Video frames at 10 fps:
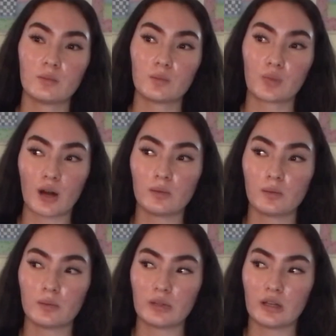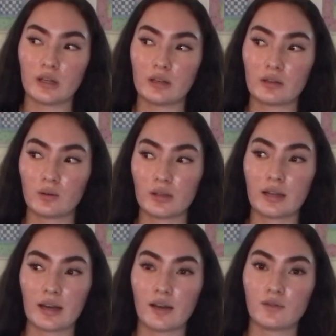probably going to
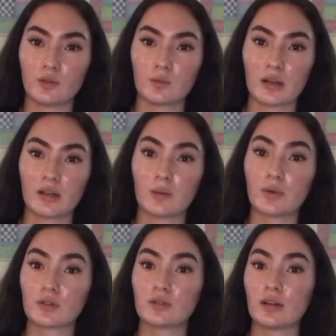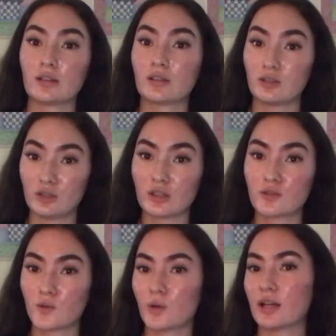have you write a personal essay just
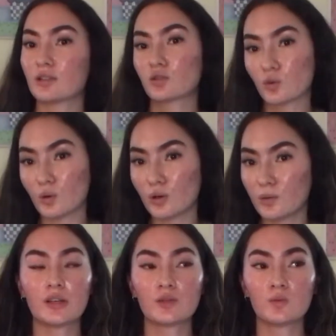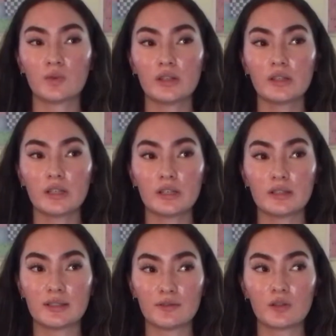for that school. It's really
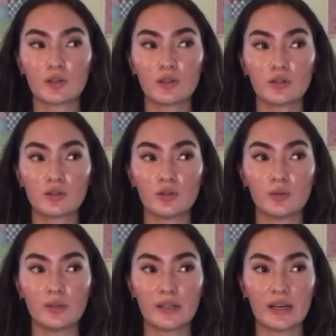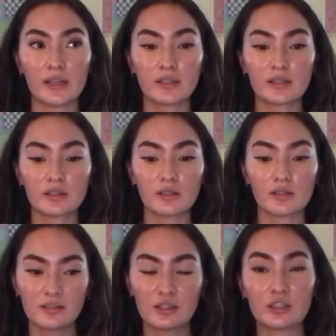difficult to get
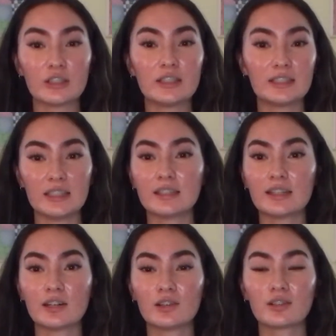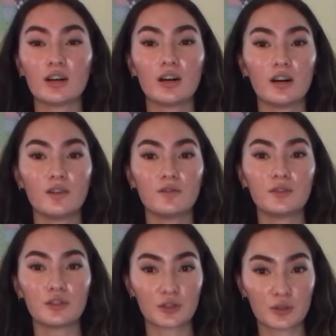good details of
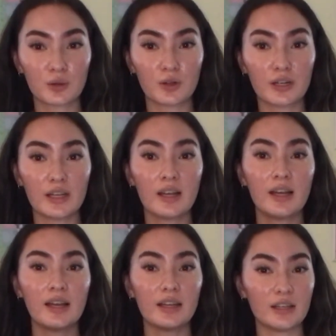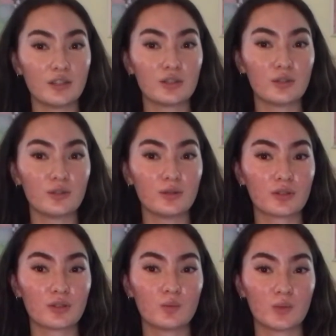your story into a
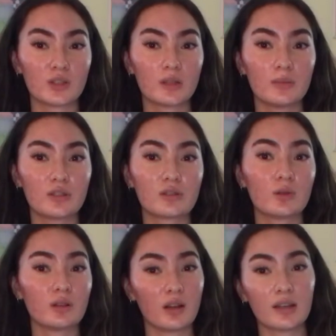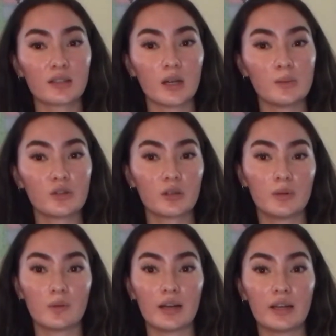certain word limit, so a lot of times you're going to
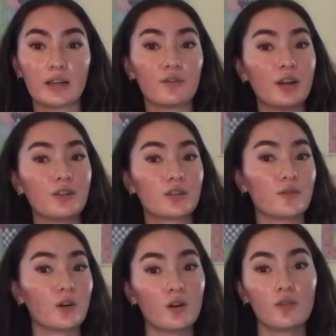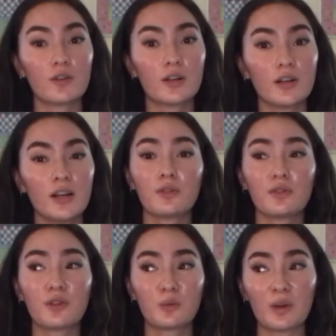be writing and find yourself over.
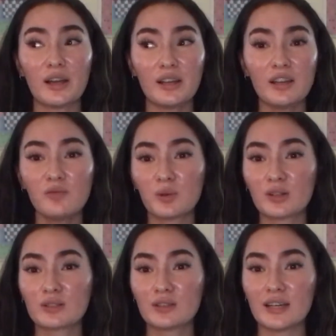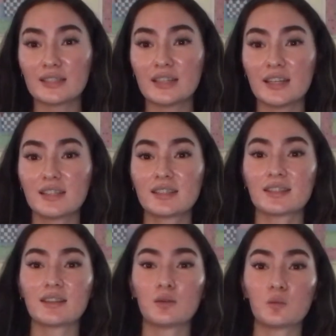The writing of personal essays
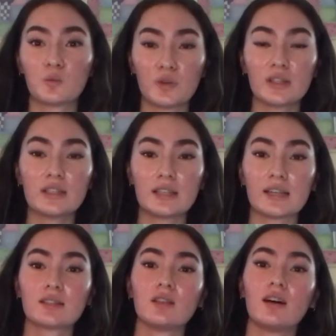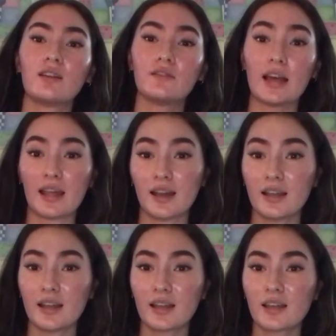really takes a lot of
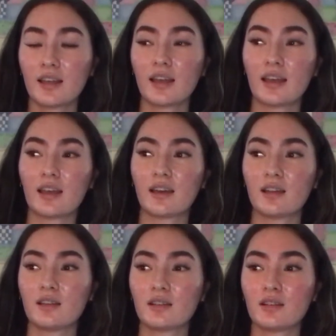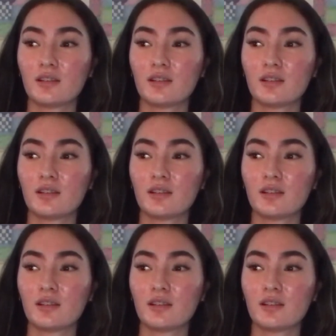editing, and